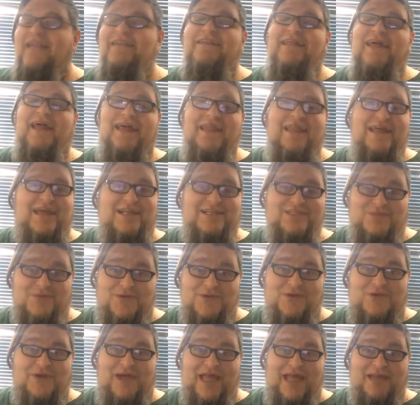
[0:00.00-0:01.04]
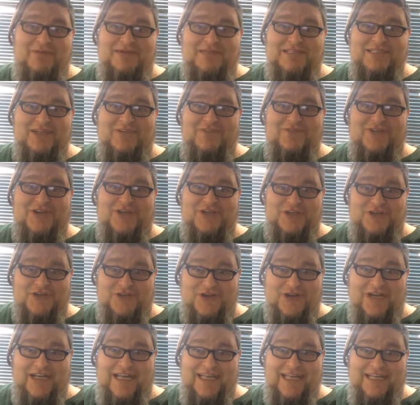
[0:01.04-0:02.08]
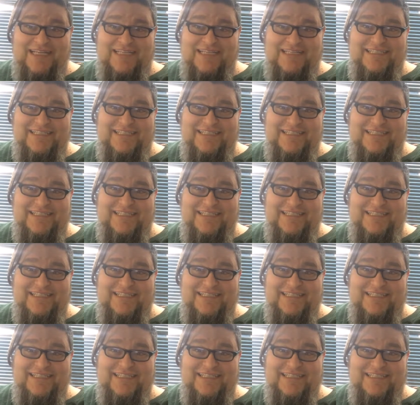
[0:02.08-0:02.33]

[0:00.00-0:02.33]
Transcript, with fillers: Daily, I just want to go hang myself on a tree.